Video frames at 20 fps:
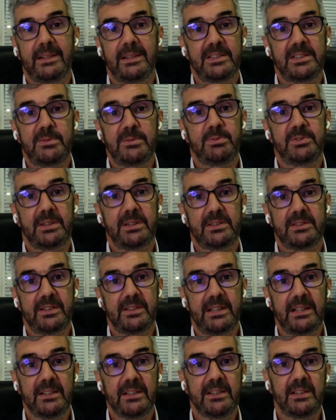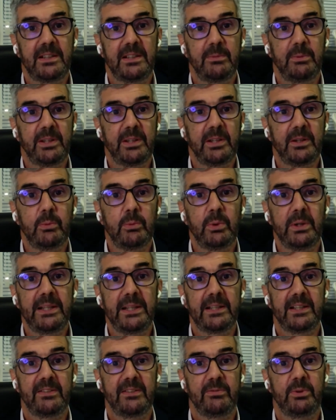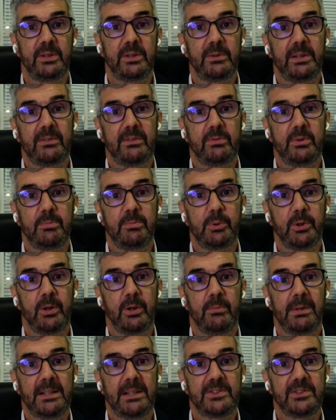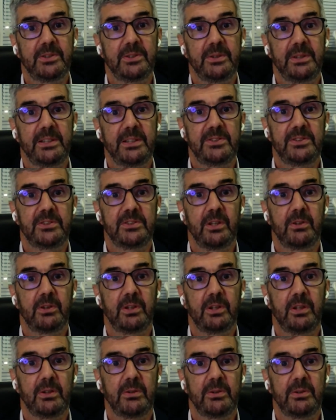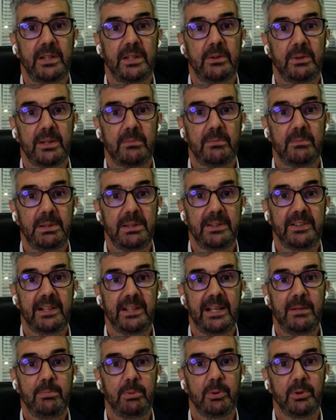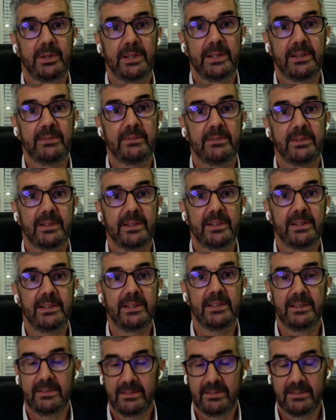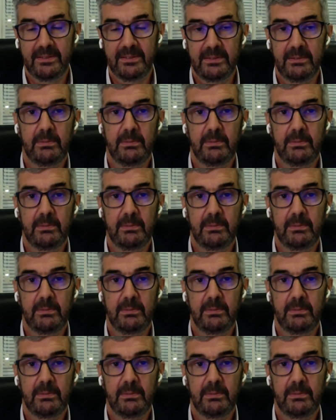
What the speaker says: 90% of the elderly within a week if we put our minds to it. This is Hong Kong. We know we can build an airport in a year.